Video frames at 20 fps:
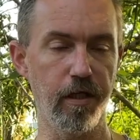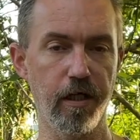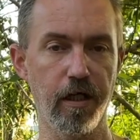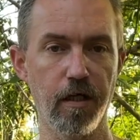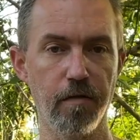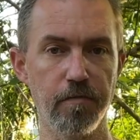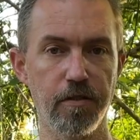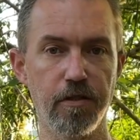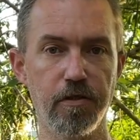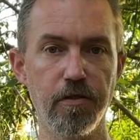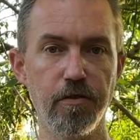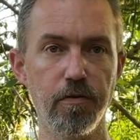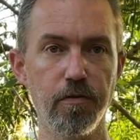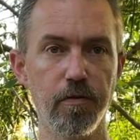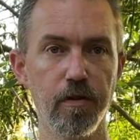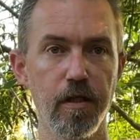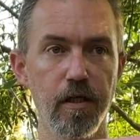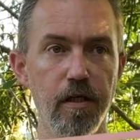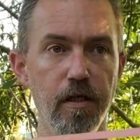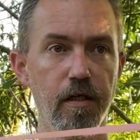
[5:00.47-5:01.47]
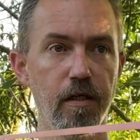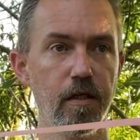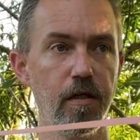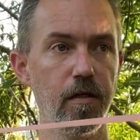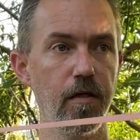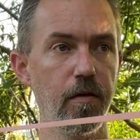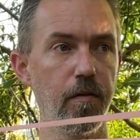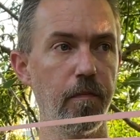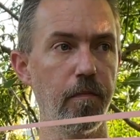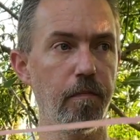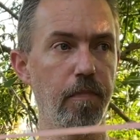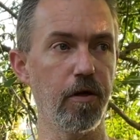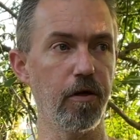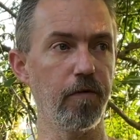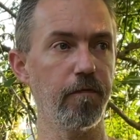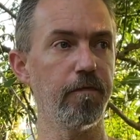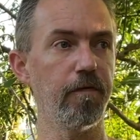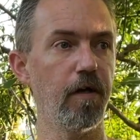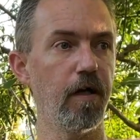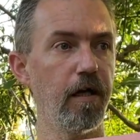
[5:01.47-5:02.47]
it comes to
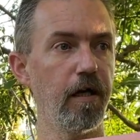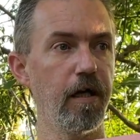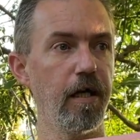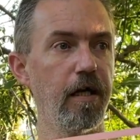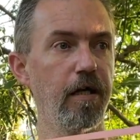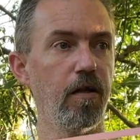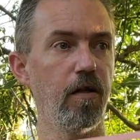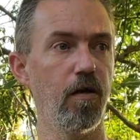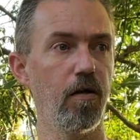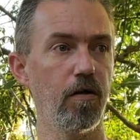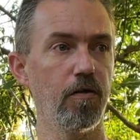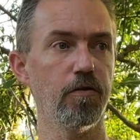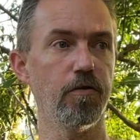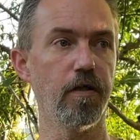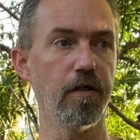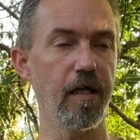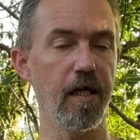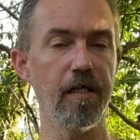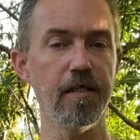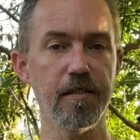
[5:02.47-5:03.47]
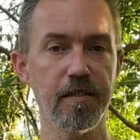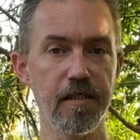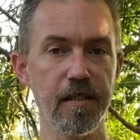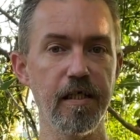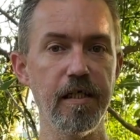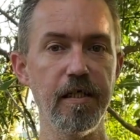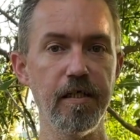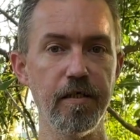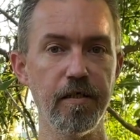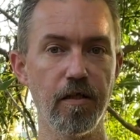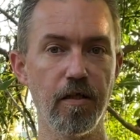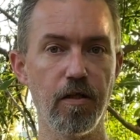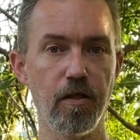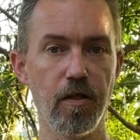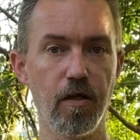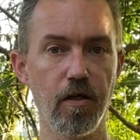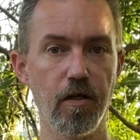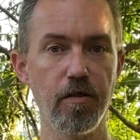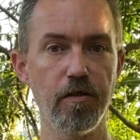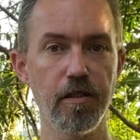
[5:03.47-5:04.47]
butterfly and long draw. That is the
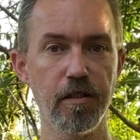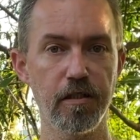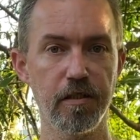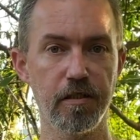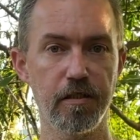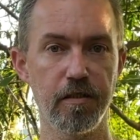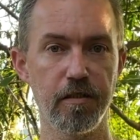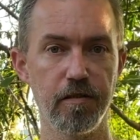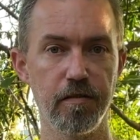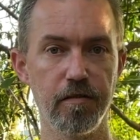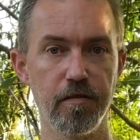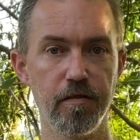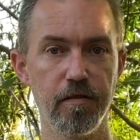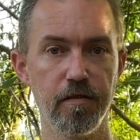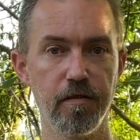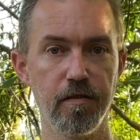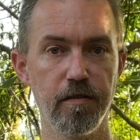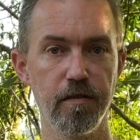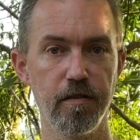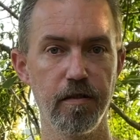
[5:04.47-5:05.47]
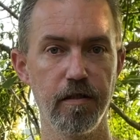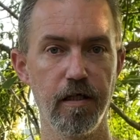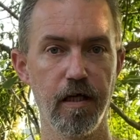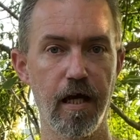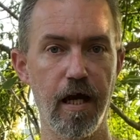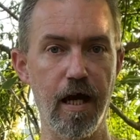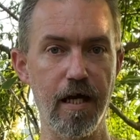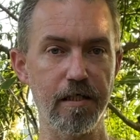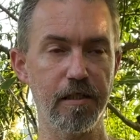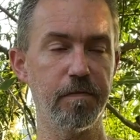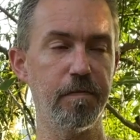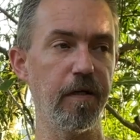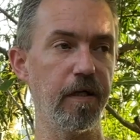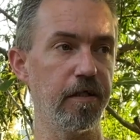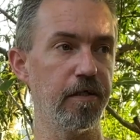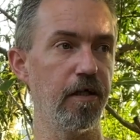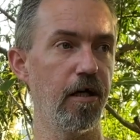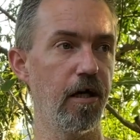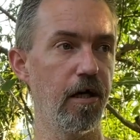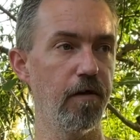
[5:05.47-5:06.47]
largest
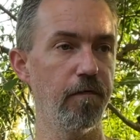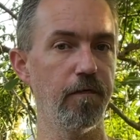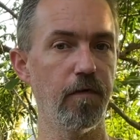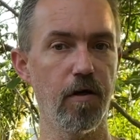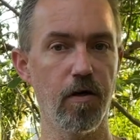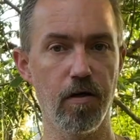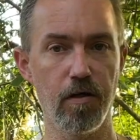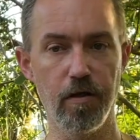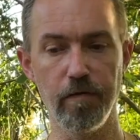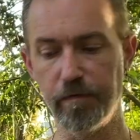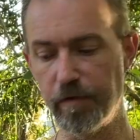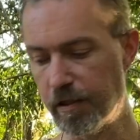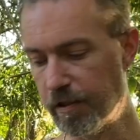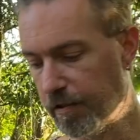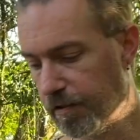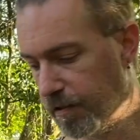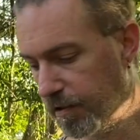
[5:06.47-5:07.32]
aspect of all of it.